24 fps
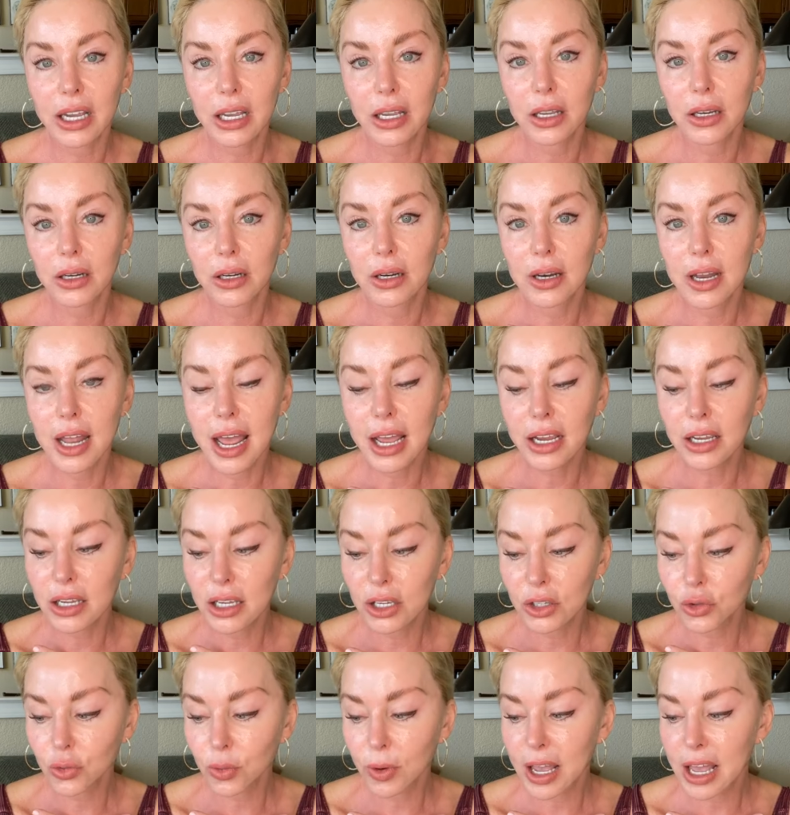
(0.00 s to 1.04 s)
my
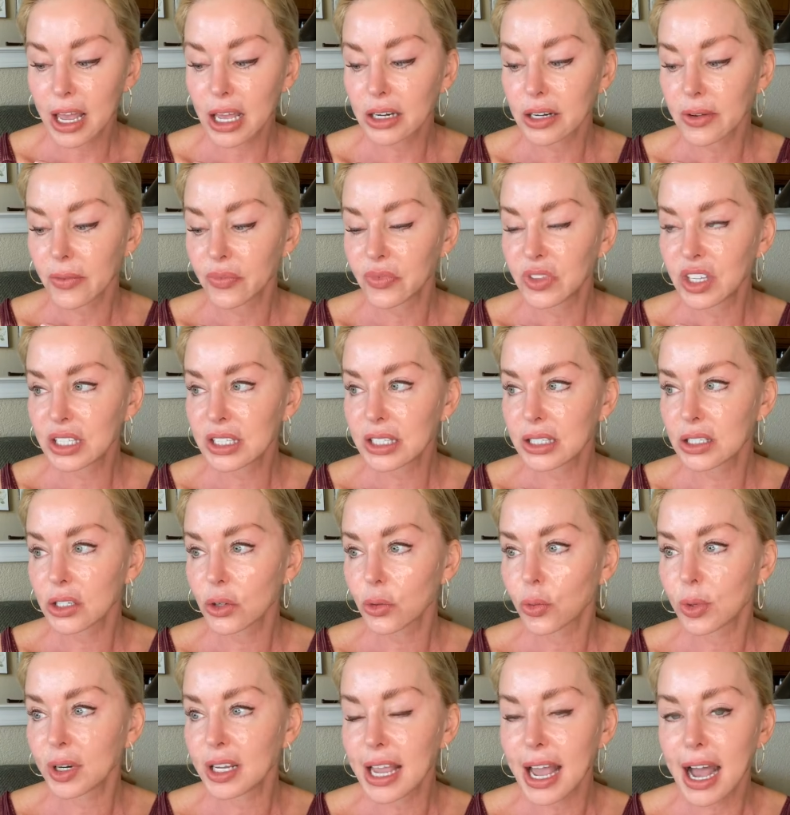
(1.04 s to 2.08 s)
neck is red, this
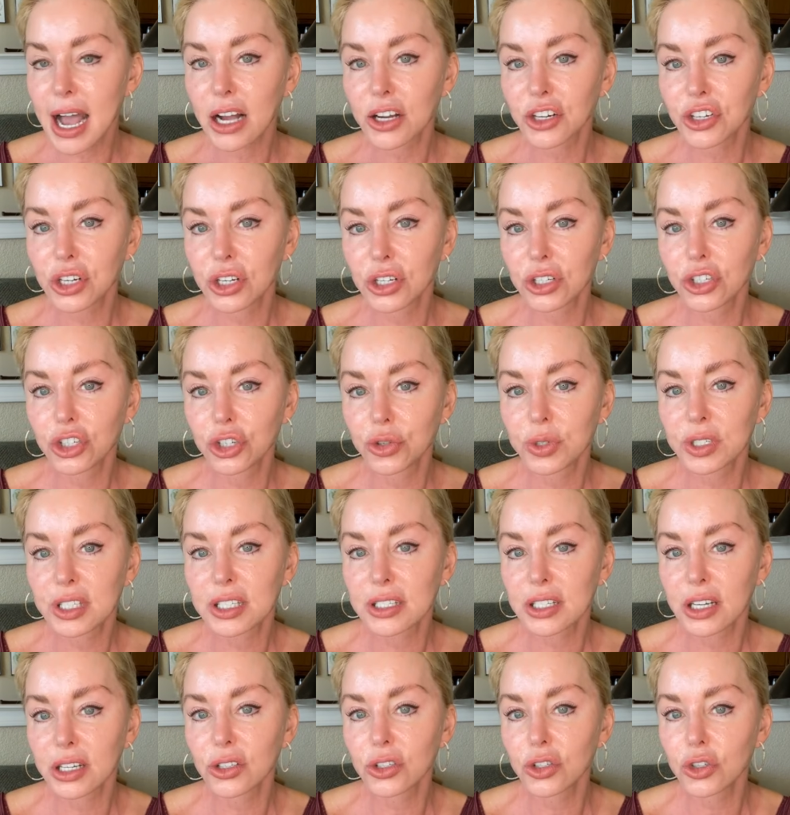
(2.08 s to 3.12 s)
is a reaction to
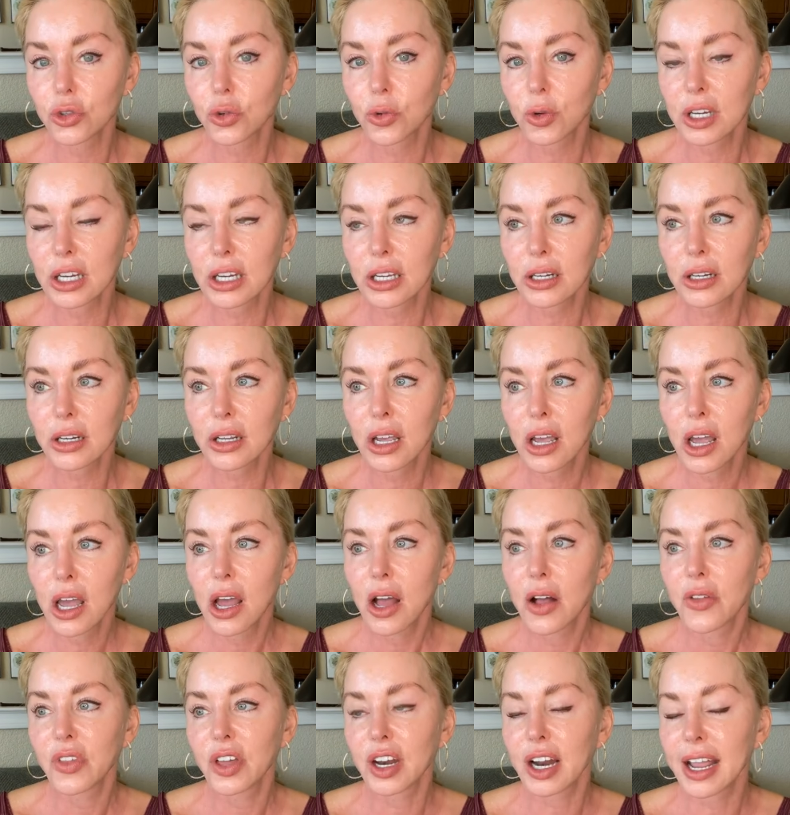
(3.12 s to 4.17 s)
a sunscreen
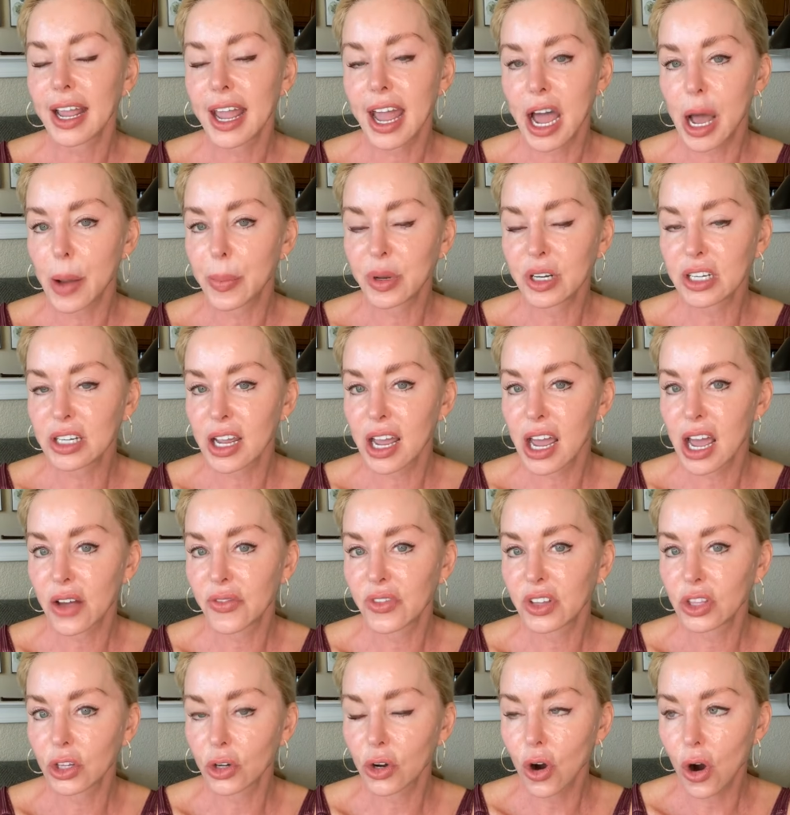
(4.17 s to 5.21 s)
that I happened to
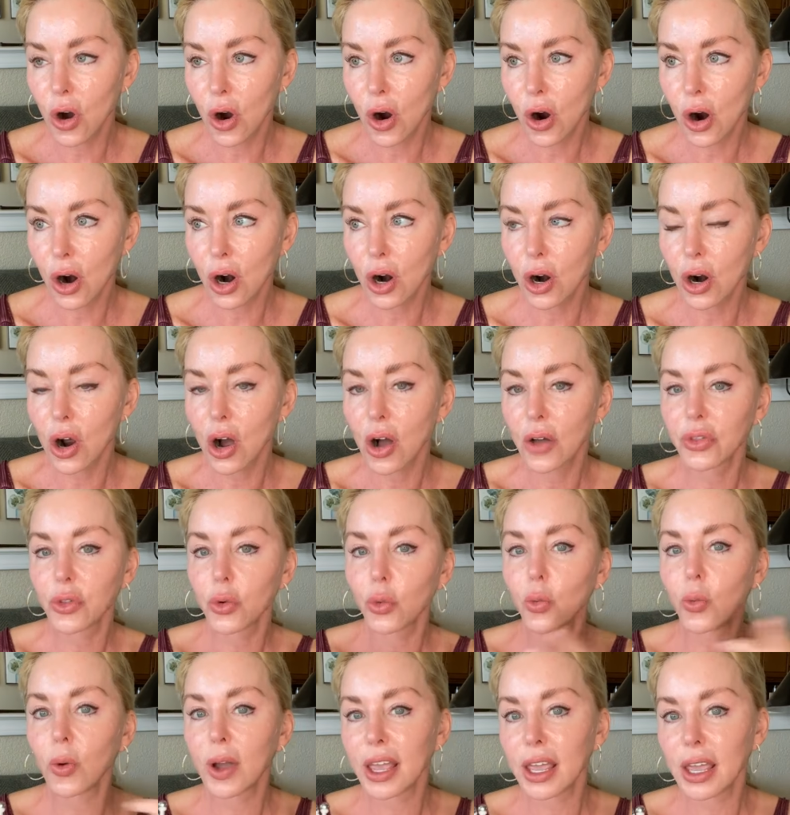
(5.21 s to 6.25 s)
have in the car
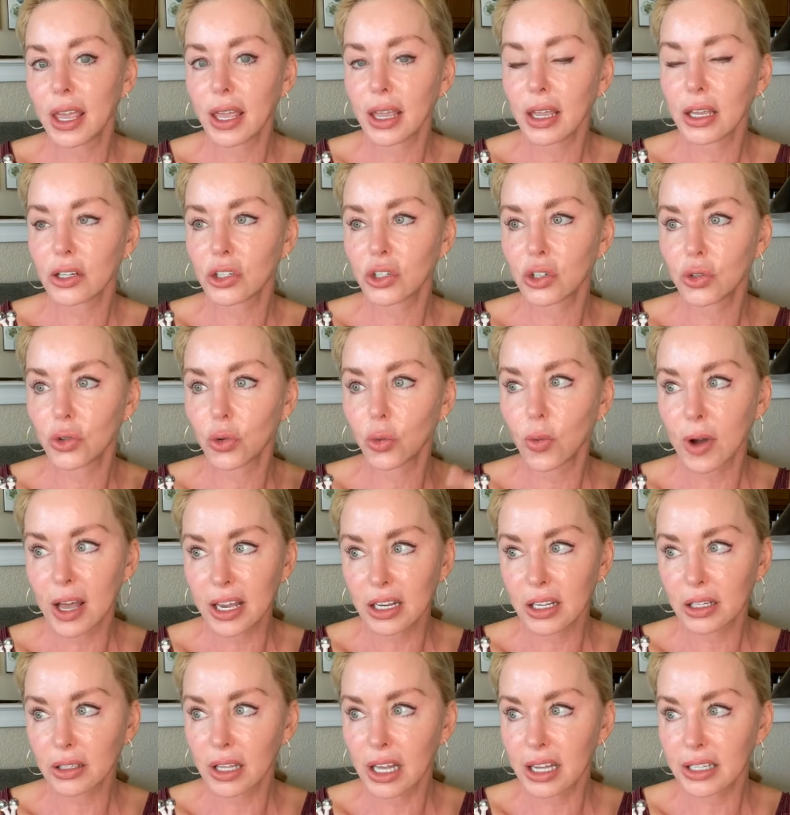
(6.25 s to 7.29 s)
on the way to the
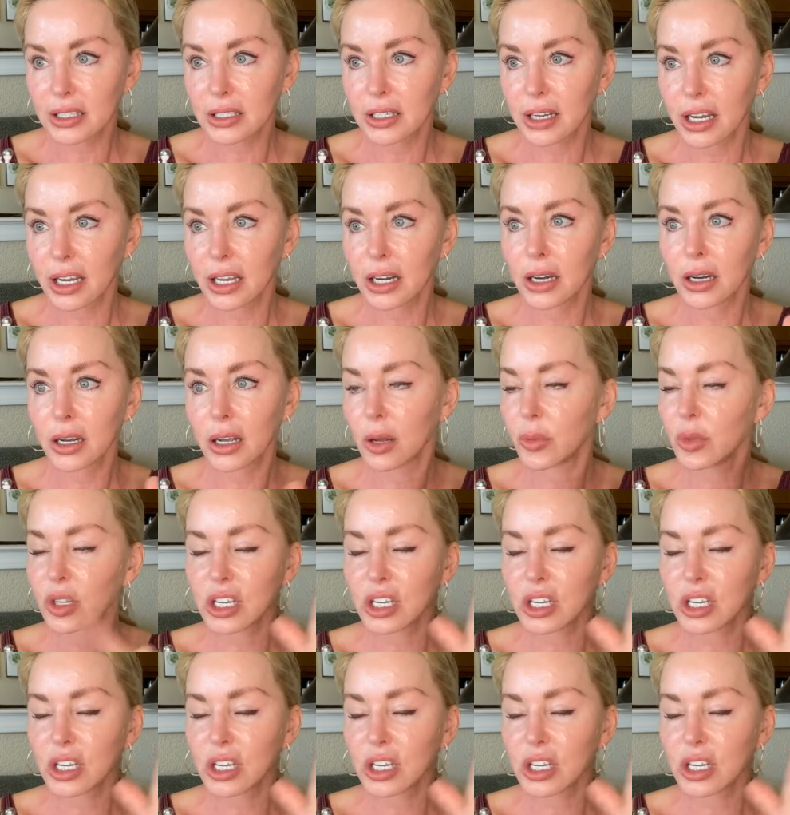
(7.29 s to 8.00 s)
wedding last night.